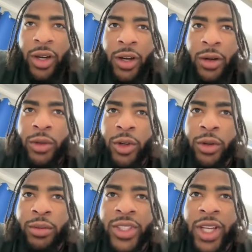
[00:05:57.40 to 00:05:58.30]
um, you
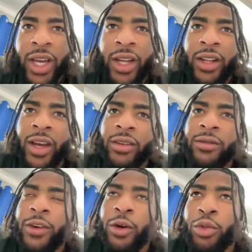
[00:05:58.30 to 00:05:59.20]
know, staying in that
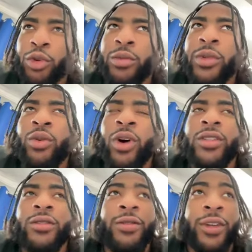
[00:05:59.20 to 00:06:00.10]
film room and
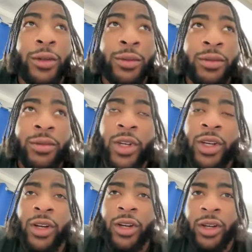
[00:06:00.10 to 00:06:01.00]
watching film
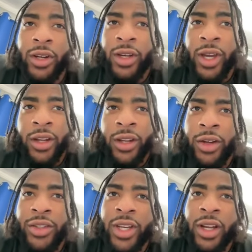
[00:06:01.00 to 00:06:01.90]
and uh, getting to
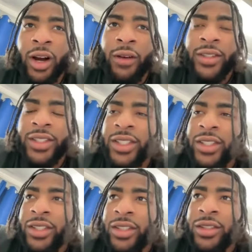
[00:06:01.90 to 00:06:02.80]
understand
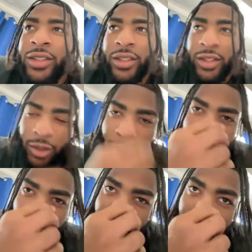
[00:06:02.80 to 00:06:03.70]
offenses and just, you know,
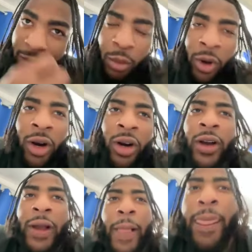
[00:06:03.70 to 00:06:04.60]
learning football
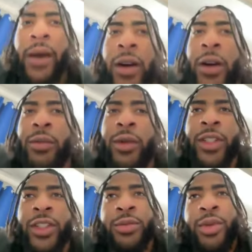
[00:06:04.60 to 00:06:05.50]
um, and
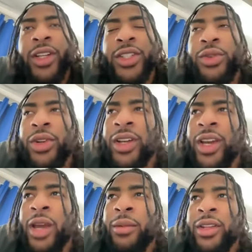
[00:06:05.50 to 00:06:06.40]
just being a student of the
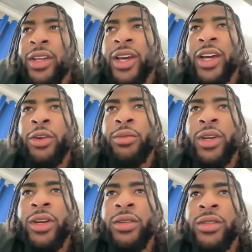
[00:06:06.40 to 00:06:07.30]
game, I think that helped
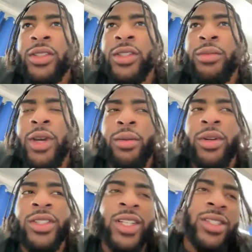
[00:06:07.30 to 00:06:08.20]
me to be able
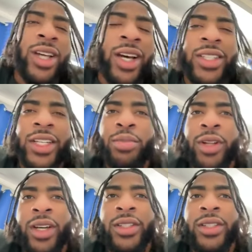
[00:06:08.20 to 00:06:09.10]
to dissect
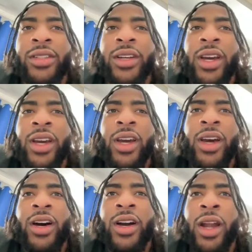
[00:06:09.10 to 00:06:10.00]
plays and
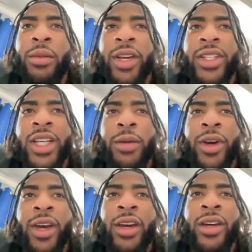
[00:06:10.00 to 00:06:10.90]
uh, kind of be a step
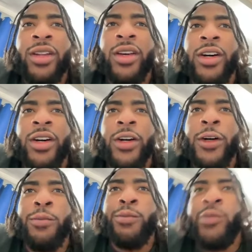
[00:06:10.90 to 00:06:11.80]
ahead.
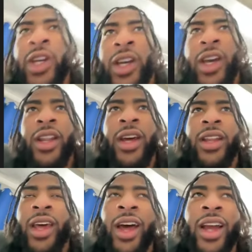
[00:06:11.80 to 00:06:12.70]
Um, and that
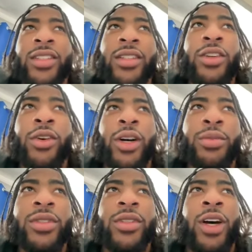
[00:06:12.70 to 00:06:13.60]
that actually you know
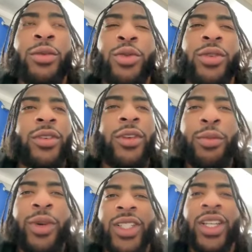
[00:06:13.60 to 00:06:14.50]
helps helps with you know
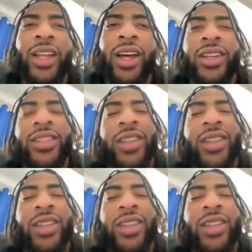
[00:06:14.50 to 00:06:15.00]
being sideline to